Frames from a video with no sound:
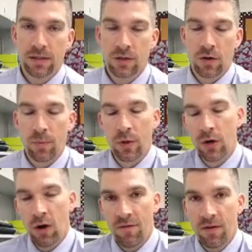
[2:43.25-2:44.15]
So I'll put a
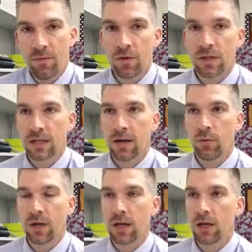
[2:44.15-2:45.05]
graph up for this guy.
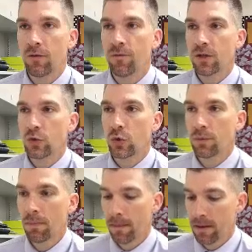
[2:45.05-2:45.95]
We can get a good visual.